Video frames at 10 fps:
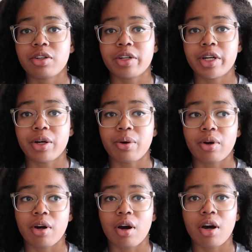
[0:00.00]
learning,
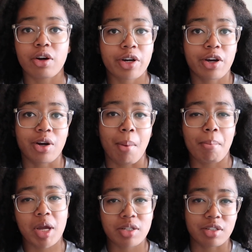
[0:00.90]
or learning on a
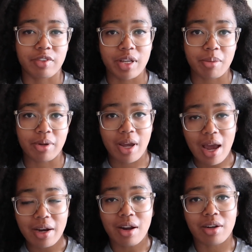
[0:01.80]
mix of labeled
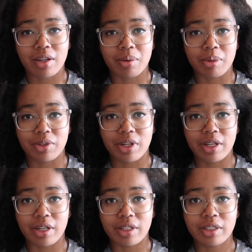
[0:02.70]
and unlabeled
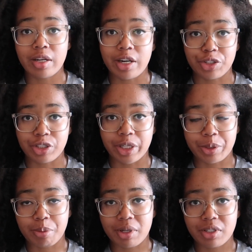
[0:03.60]
data in natural
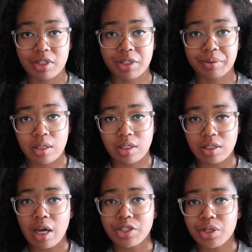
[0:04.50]
language processing.
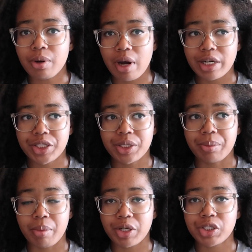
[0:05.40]
These last two are
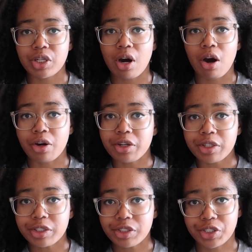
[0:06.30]
actually much
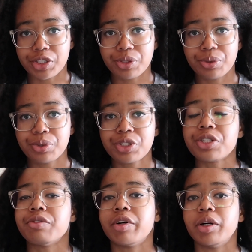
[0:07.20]
harder to use
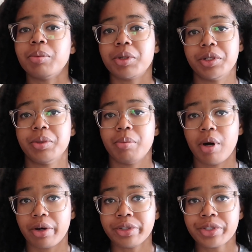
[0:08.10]
to develop good
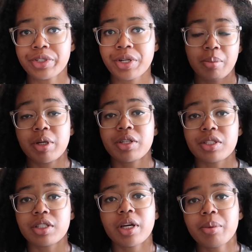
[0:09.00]
models
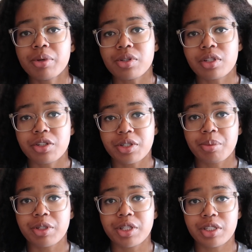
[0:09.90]
because the labels that are
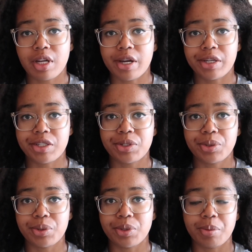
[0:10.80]
typically assigned
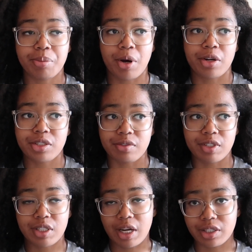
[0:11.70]
to the parts of
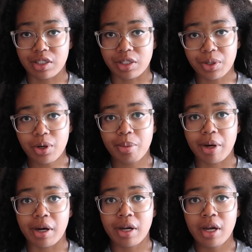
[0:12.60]
the text in the
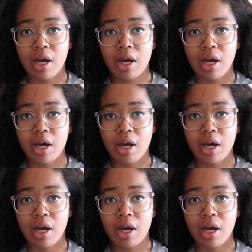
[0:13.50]
corpora